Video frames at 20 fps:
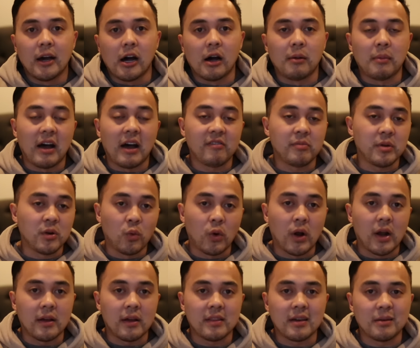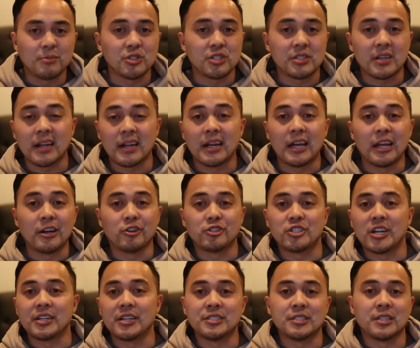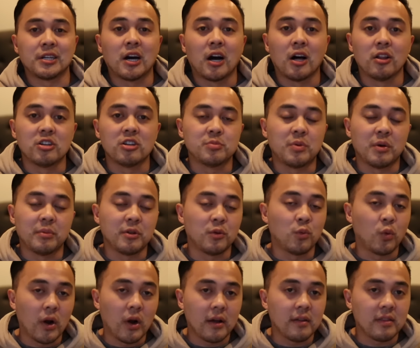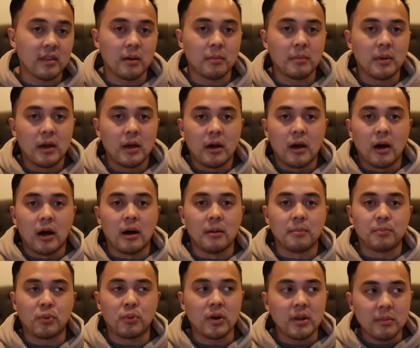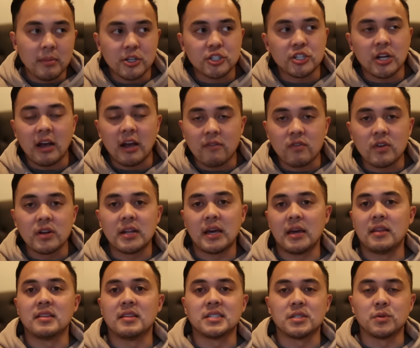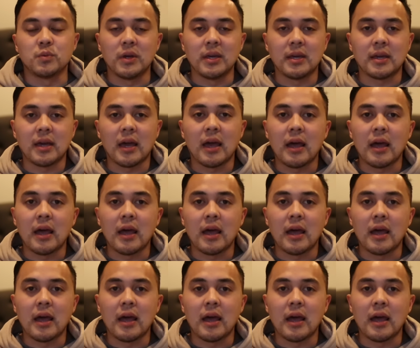Um, I've been wearing them, just kind of interchanging the colors, but been wearing them um, pretty much every day this week.